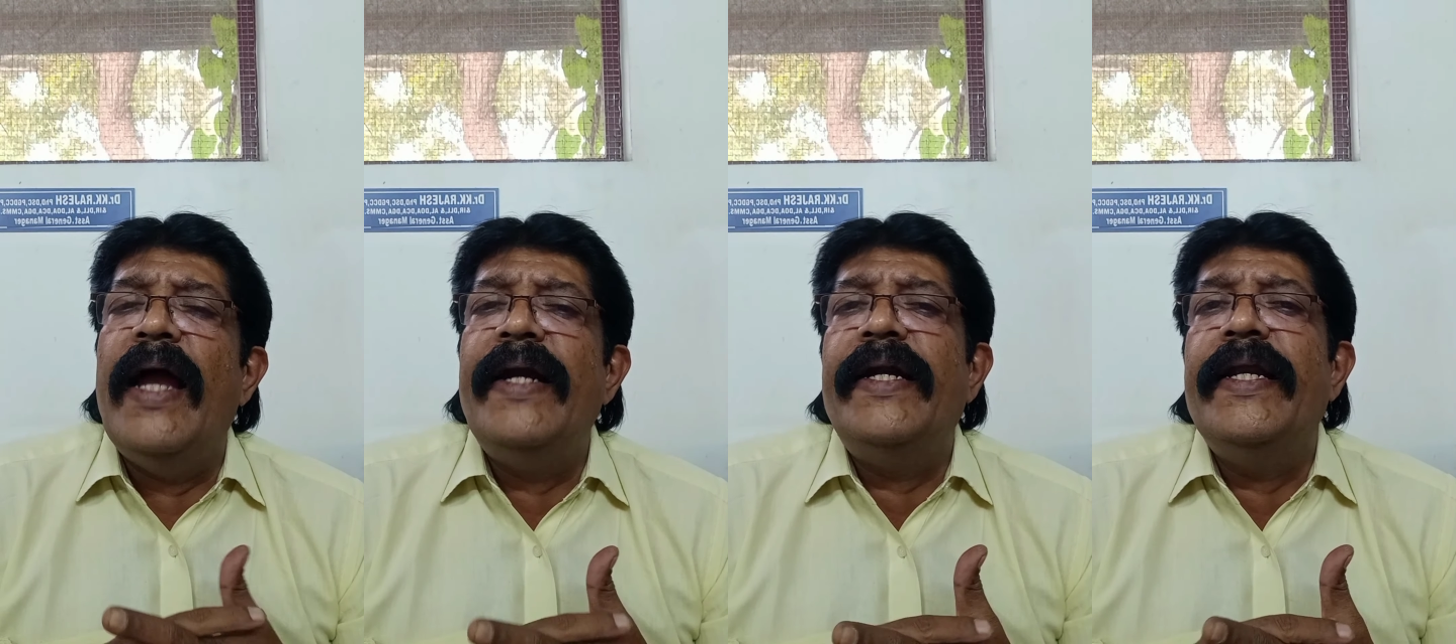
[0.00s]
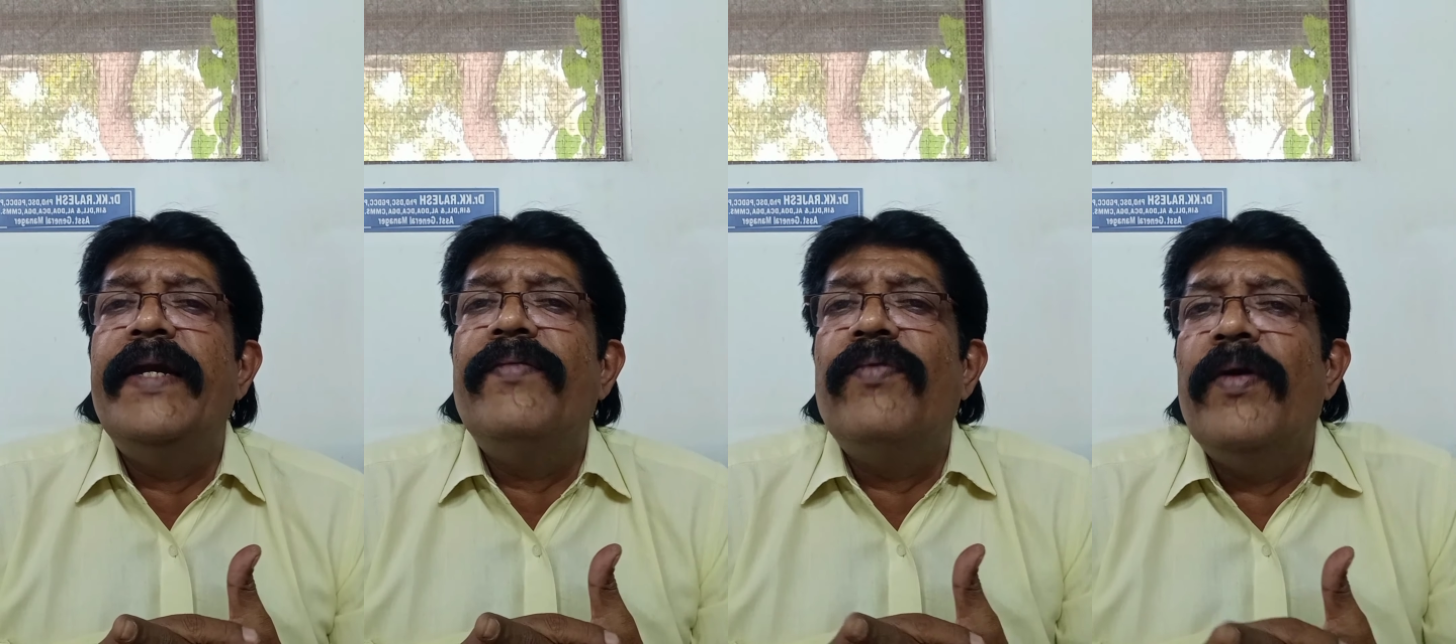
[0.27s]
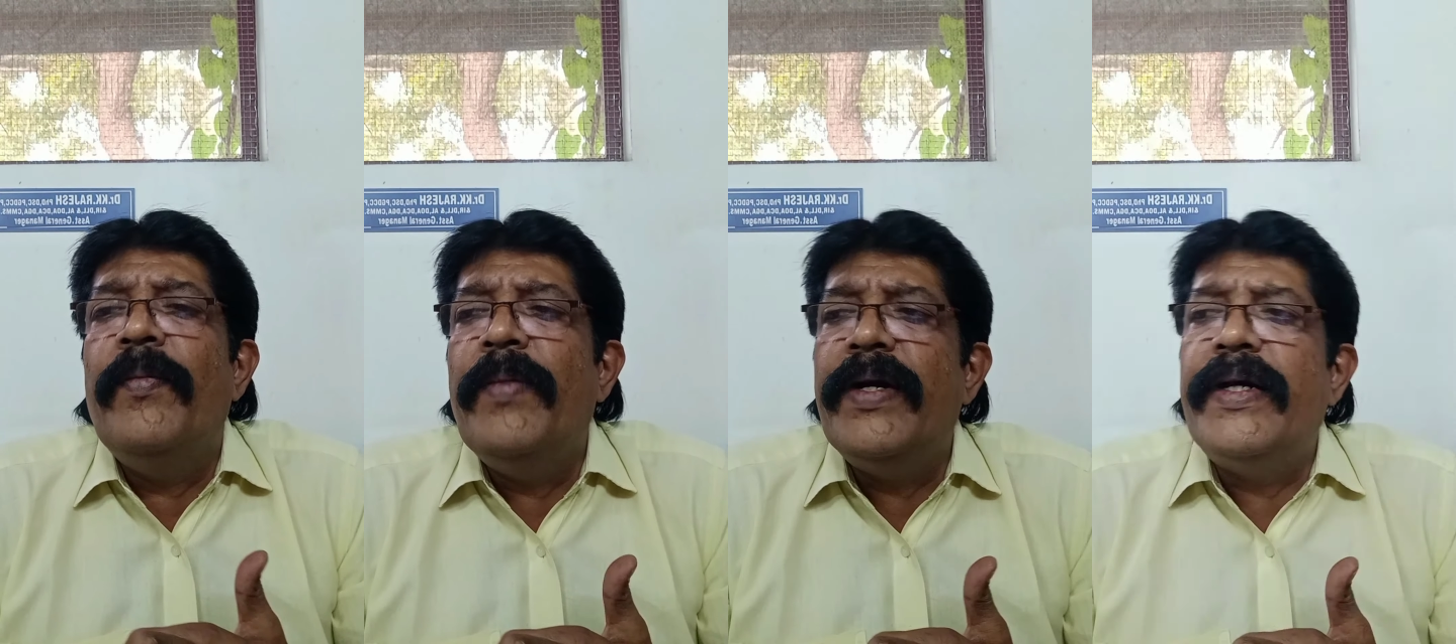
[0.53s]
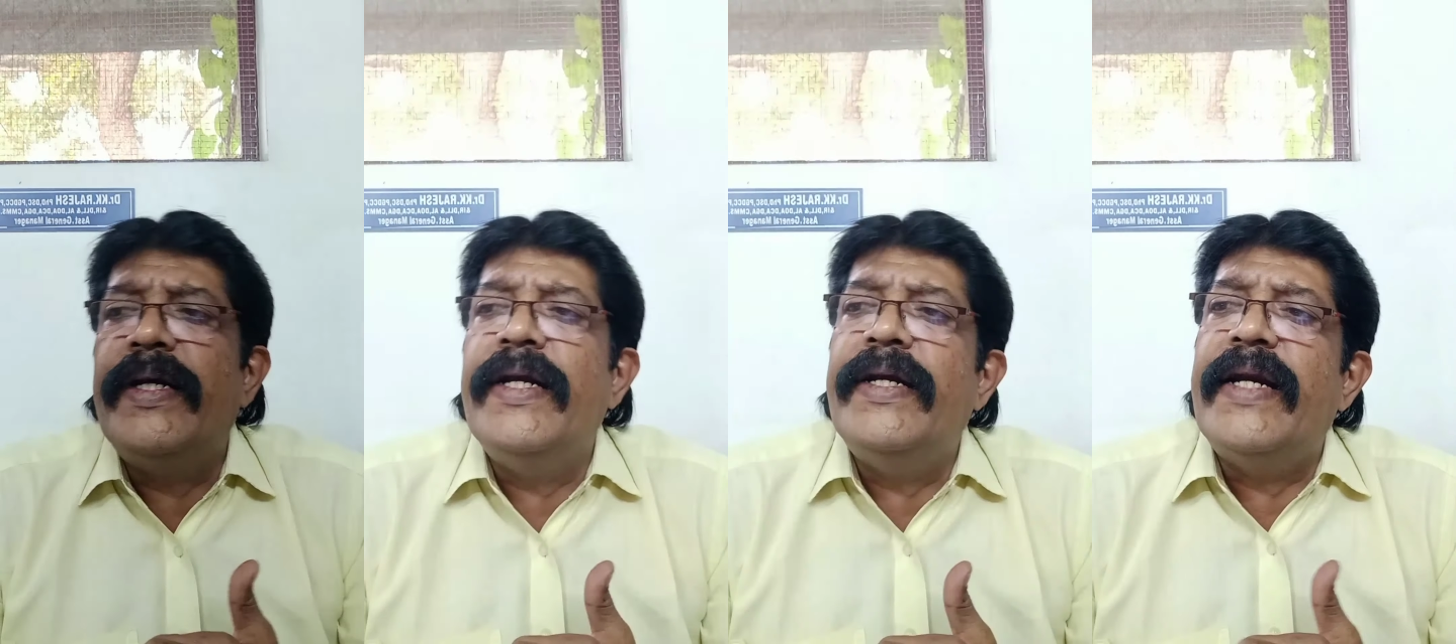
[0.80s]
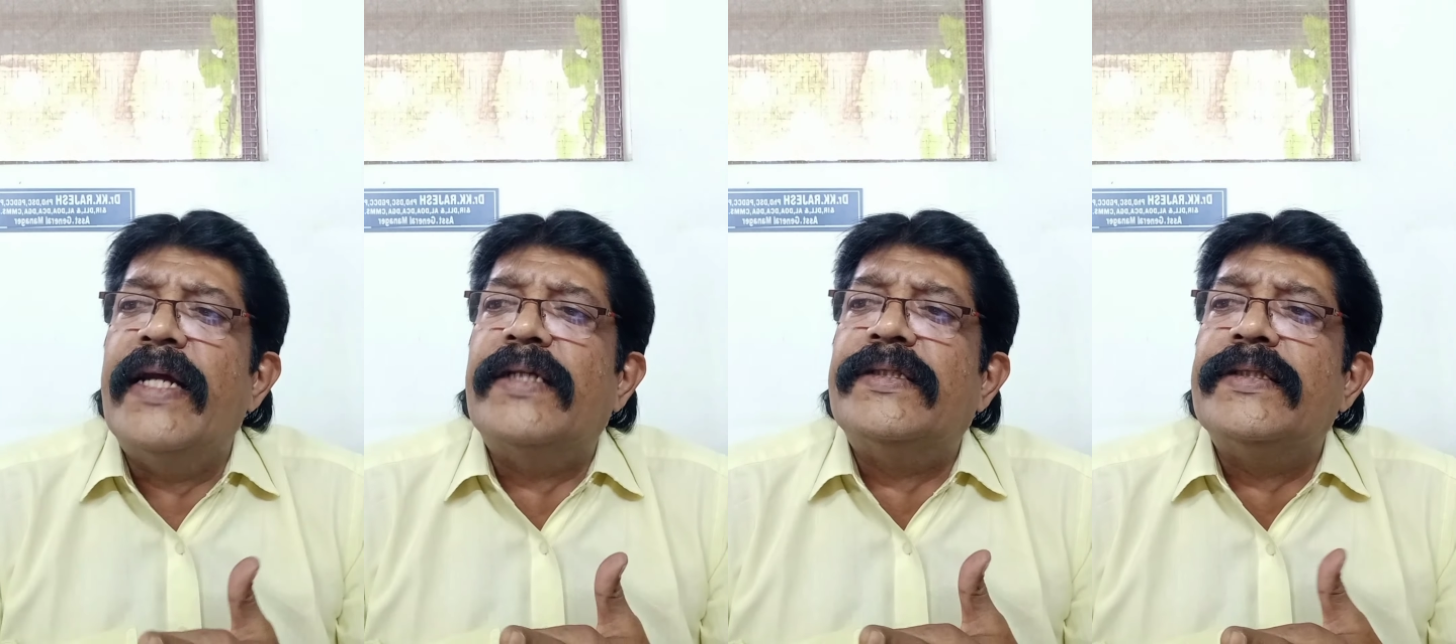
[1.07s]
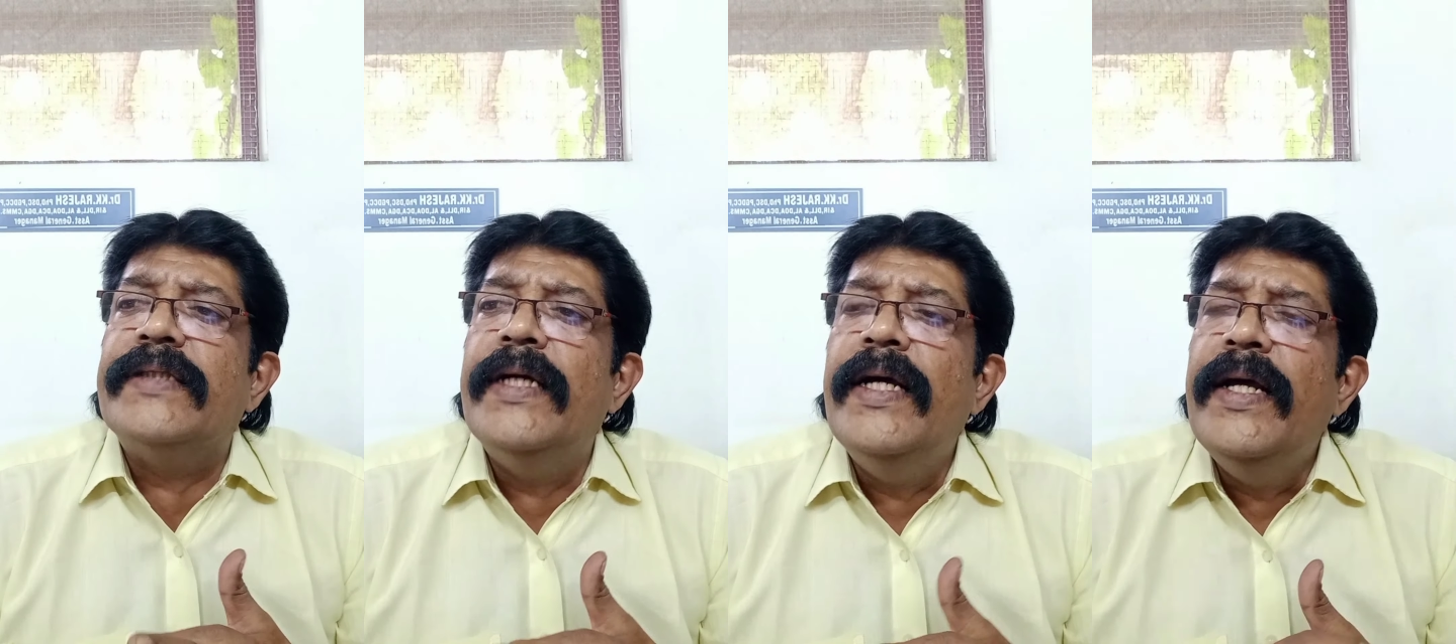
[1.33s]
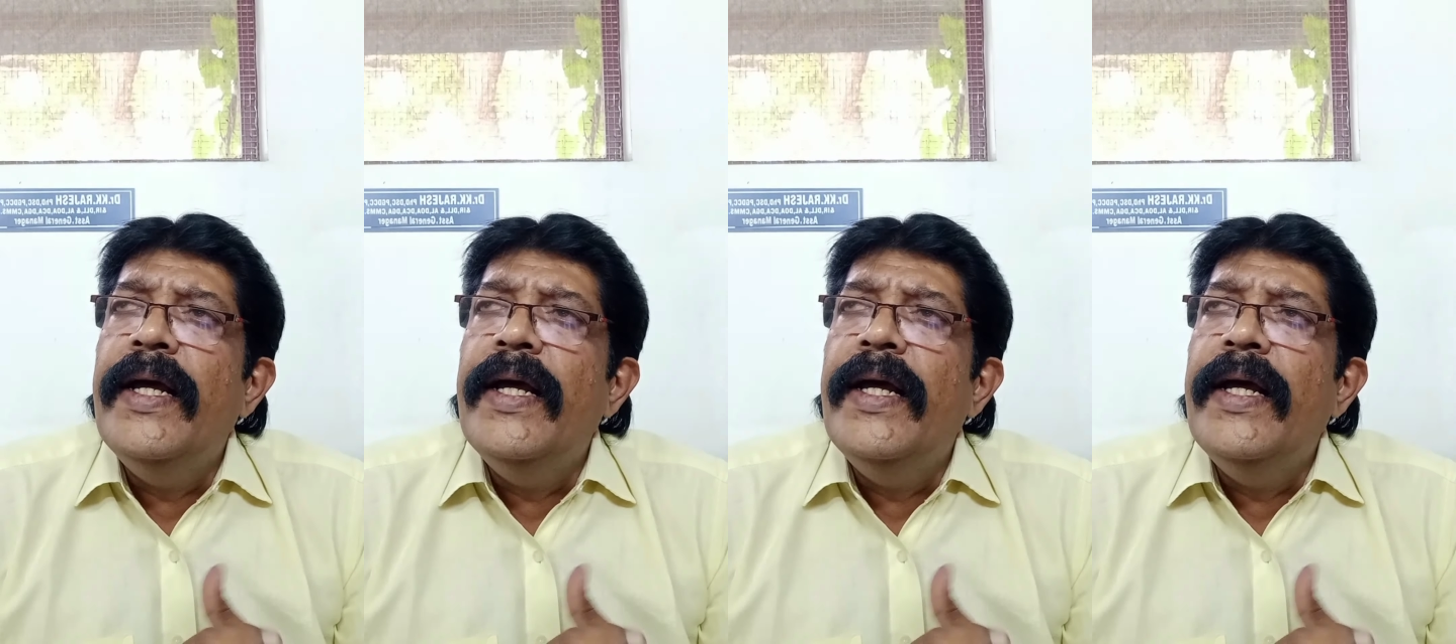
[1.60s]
anti-inflammatory drugs?